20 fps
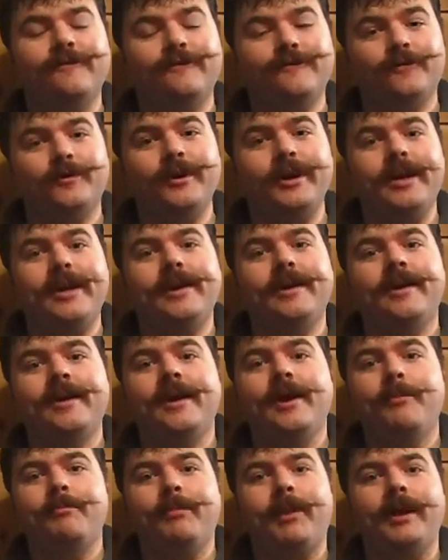free
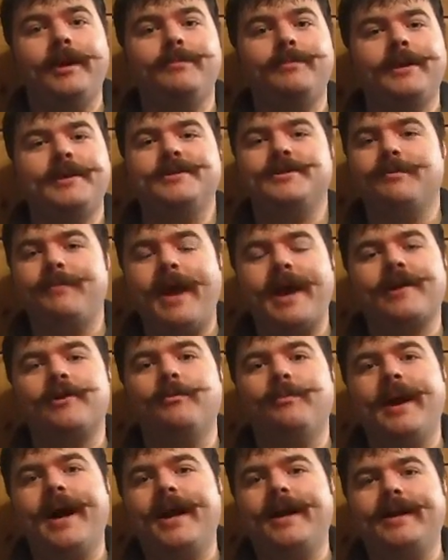pipe and tobacco
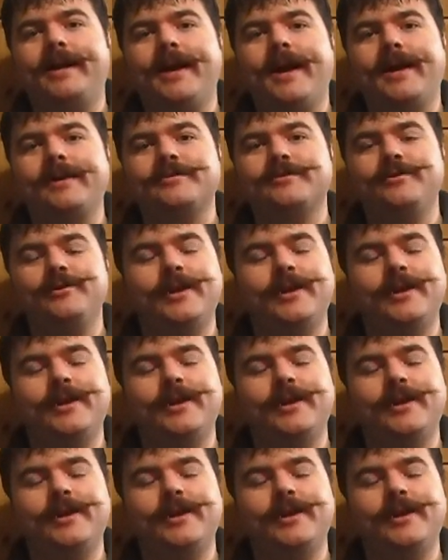podcasts.